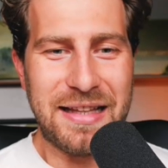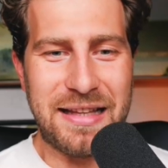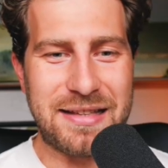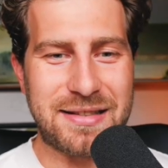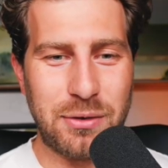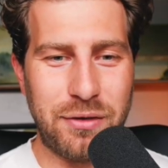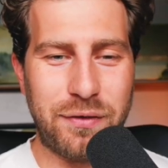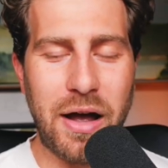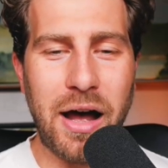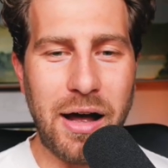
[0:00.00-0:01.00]
This sort of
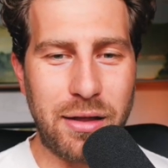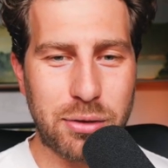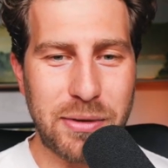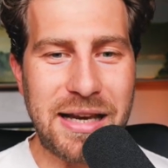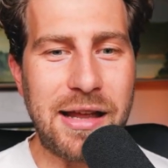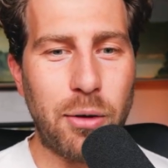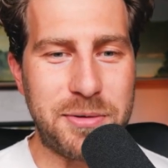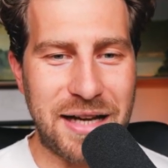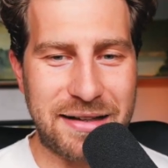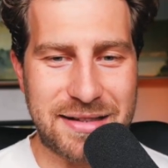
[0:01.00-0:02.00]
3D
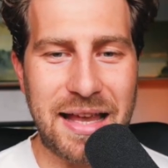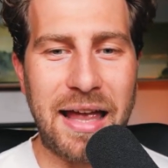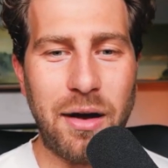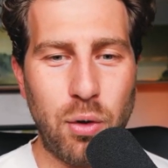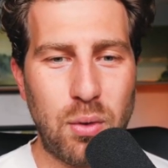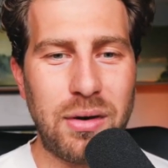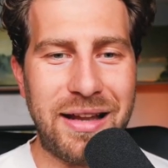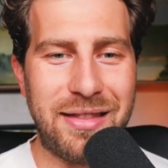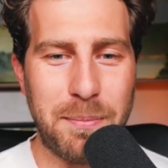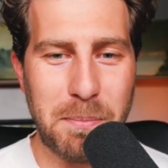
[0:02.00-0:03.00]
objects here, all
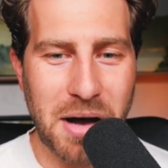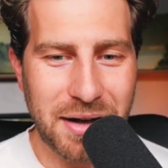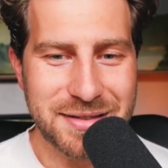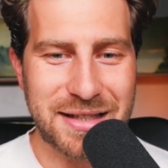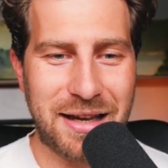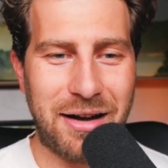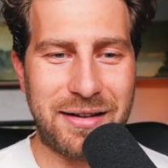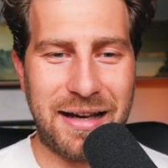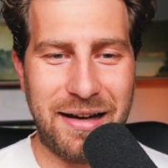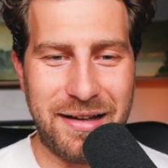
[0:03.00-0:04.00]
in the Mastercard
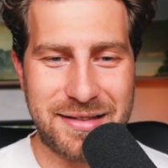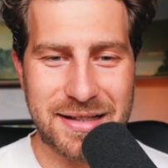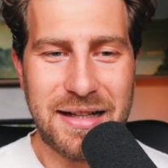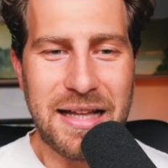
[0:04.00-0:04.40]
colors,